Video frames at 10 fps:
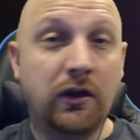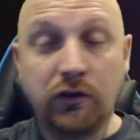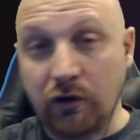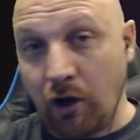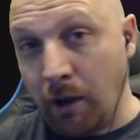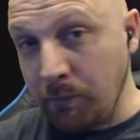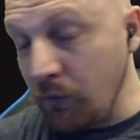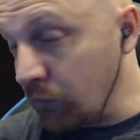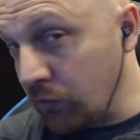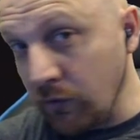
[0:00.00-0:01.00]
You can hop
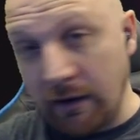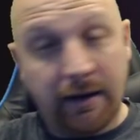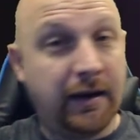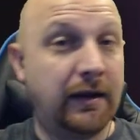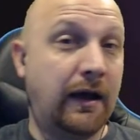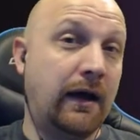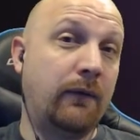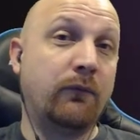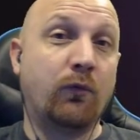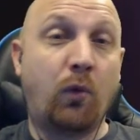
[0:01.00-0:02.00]
over
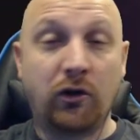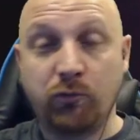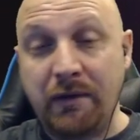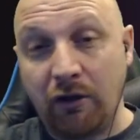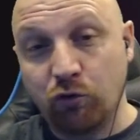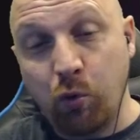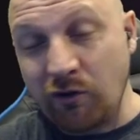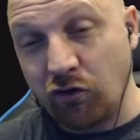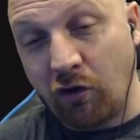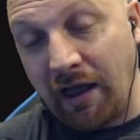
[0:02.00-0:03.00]
and watch me on
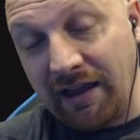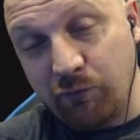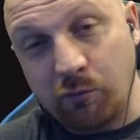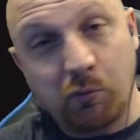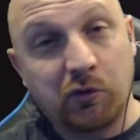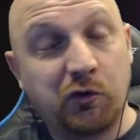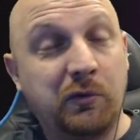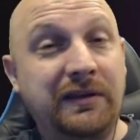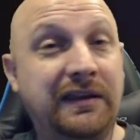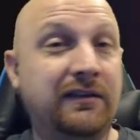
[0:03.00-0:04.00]
Twitch live when we're
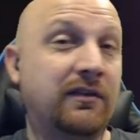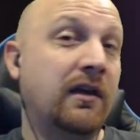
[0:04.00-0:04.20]
doing these.